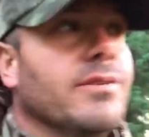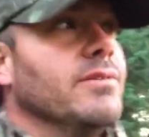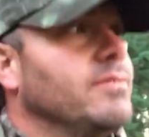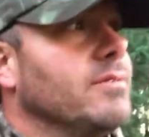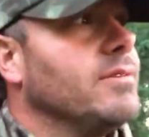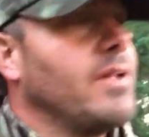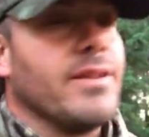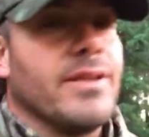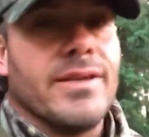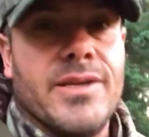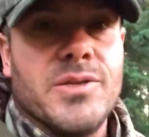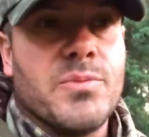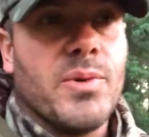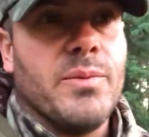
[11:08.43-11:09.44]
I think
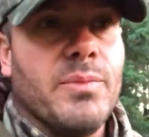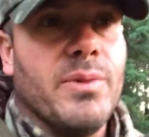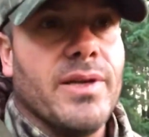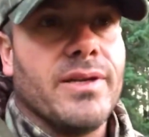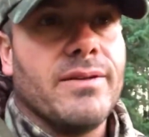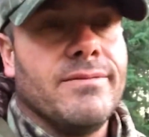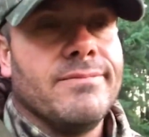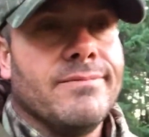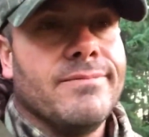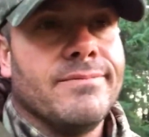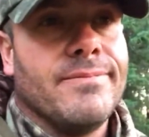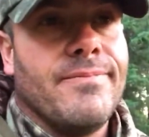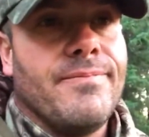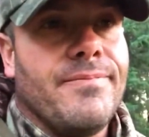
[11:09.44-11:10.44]
he's pretty big.
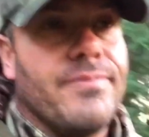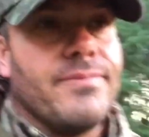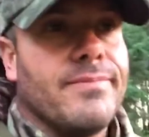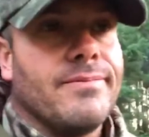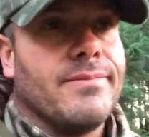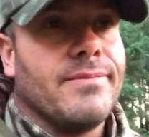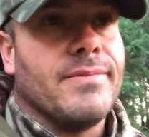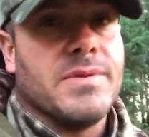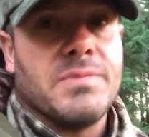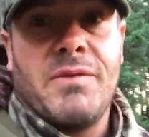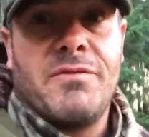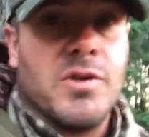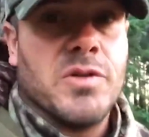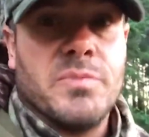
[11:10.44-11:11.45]
It's
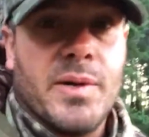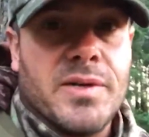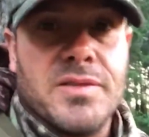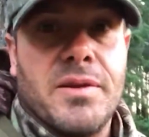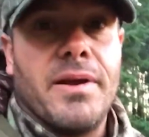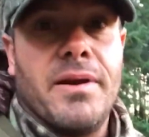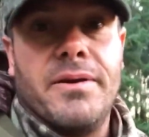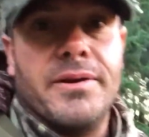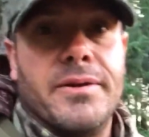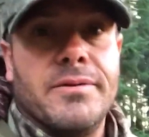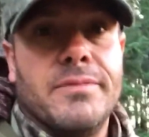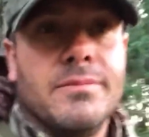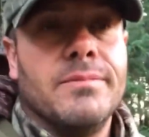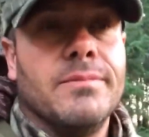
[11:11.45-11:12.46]
my first bear, so I don't know.